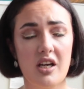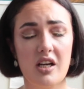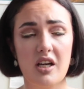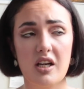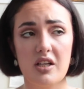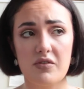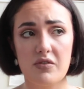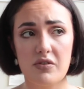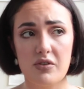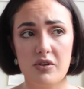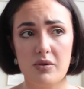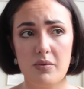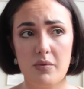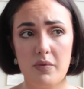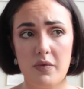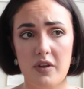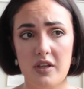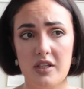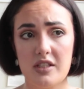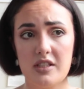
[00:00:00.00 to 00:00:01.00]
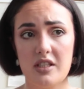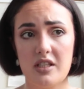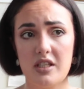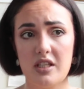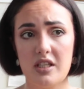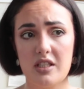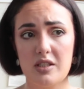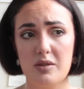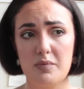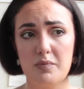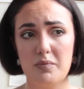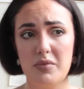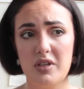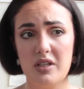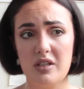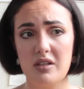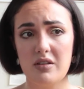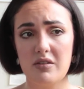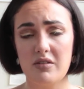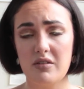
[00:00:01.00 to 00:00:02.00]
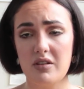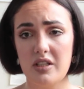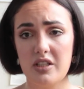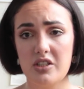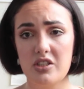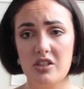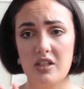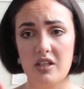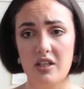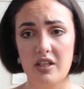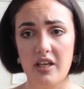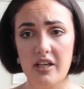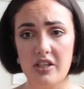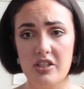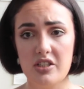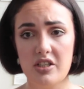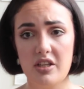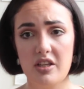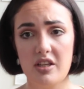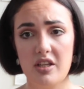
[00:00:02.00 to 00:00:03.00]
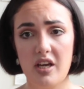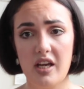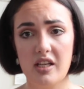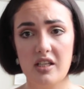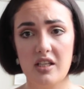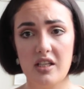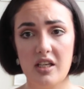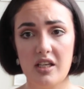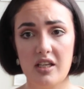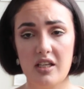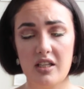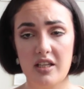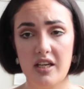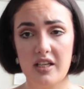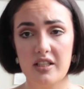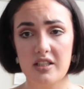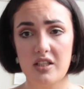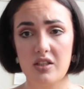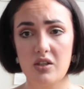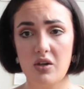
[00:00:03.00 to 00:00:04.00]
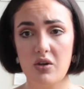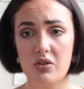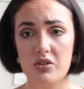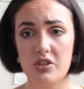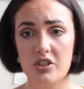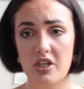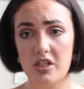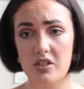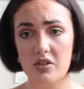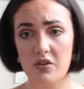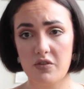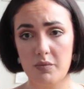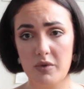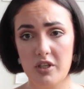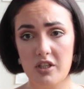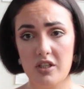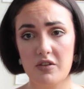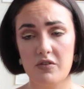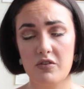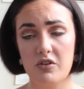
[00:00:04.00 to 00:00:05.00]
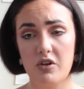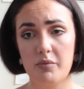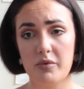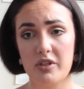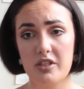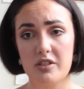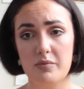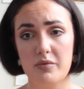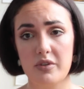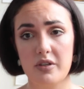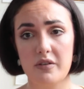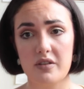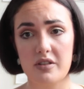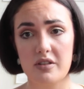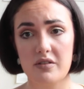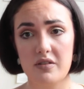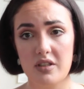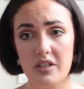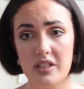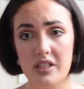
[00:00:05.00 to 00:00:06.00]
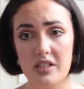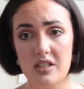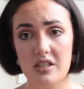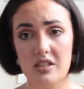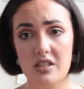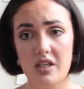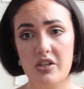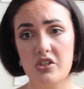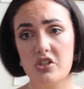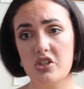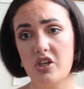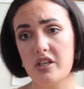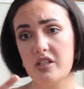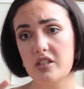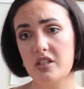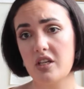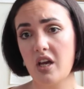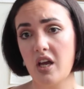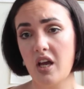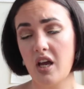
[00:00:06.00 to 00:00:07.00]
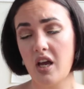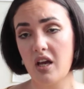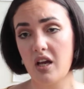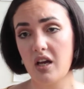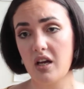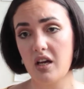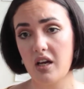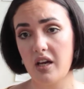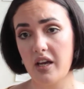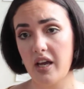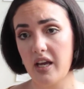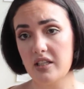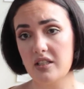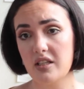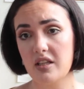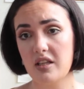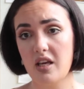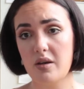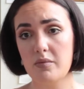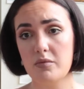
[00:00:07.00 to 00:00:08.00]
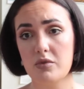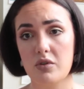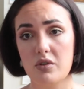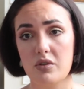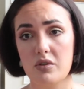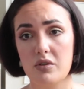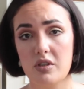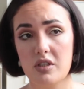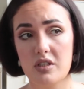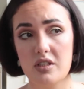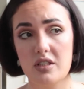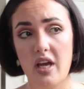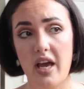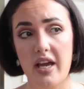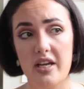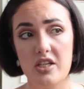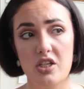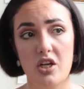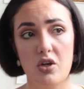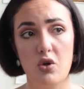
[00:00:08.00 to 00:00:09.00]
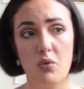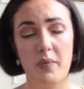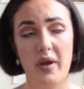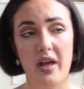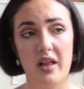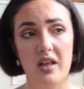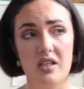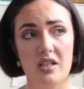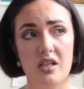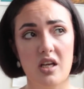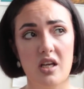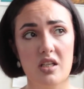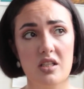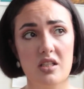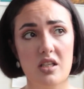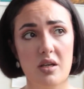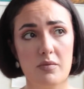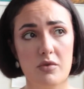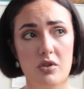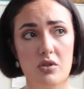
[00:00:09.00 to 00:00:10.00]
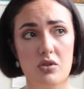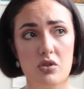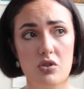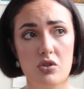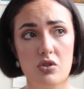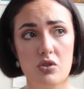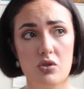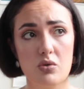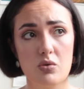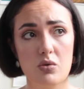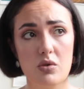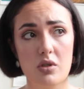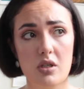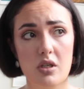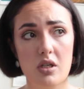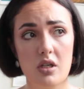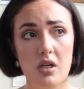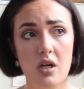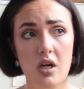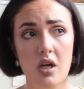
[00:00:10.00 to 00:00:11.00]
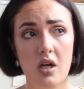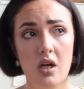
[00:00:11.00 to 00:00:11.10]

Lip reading: confirmed this in his Pink Religion collection, that he collected all shades of pink from his previous releases and just added them to this eyeshadow palette. And I'm not sure